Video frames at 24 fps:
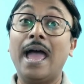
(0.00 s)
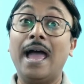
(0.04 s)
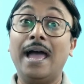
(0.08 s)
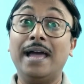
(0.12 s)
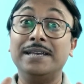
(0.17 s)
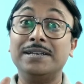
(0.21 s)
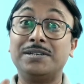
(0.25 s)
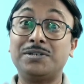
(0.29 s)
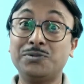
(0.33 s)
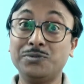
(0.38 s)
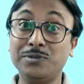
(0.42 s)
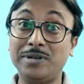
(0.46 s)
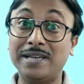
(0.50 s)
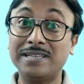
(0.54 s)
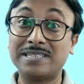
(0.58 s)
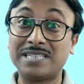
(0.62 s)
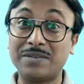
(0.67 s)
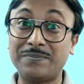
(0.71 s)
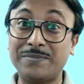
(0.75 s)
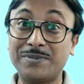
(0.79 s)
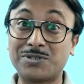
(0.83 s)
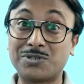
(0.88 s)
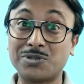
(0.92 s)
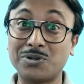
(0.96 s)
and today's
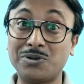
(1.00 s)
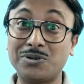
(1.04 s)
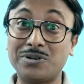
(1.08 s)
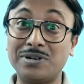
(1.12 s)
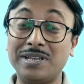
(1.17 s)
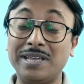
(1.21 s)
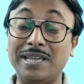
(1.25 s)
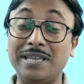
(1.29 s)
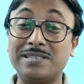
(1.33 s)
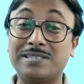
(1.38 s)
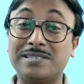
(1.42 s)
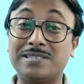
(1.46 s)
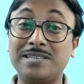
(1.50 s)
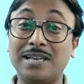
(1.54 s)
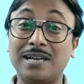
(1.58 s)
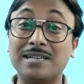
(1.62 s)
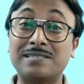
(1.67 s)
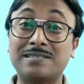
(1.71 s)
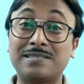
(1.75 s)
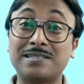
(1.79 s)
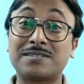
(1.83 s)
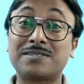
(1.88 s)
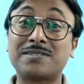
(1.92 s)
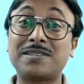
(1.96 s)
episode is
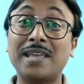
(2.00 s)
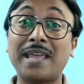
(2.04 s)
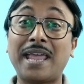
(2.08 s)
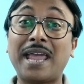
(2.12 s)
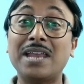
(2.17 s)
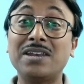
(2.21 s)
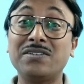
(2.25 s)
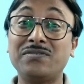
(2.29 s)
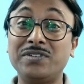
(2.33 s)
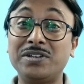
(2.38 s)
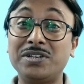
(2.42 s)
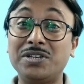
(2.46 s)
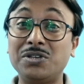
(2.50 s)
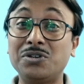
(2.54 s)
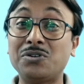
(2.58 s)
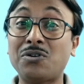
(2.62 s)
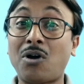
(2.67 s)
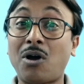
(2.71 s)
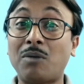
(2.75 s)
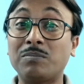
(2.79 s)
just the second video